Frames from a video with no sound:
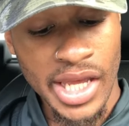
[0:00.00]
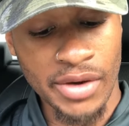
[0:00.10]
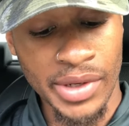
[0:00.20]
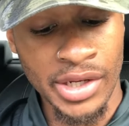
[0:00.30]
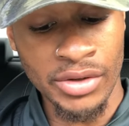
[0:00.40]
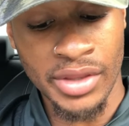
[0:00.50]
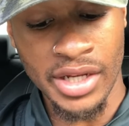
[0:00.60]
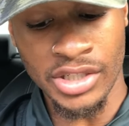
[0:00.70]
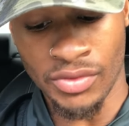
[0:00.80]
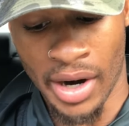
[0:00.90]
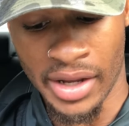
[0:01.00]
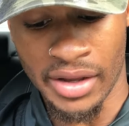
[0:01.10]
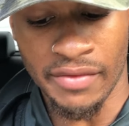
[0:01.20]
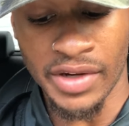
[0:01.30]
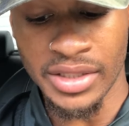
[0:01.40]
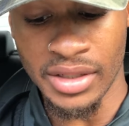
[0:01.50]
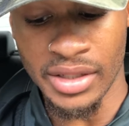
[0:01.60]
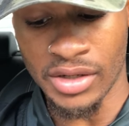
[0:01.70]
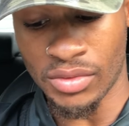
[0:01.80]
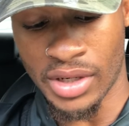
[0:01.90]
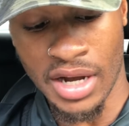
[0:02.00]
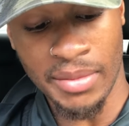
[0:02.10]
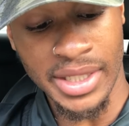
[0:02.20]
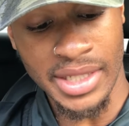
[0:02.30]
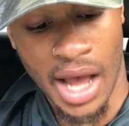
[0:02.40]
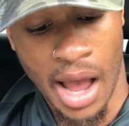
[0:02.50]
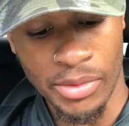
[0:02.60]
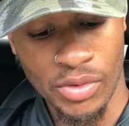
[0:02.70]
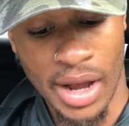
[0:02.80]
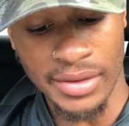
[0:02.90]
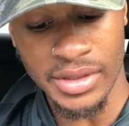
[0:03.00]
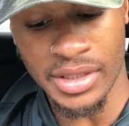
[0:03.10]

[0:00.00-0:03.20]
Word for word: If we do things right, eventually there will come a time you will have to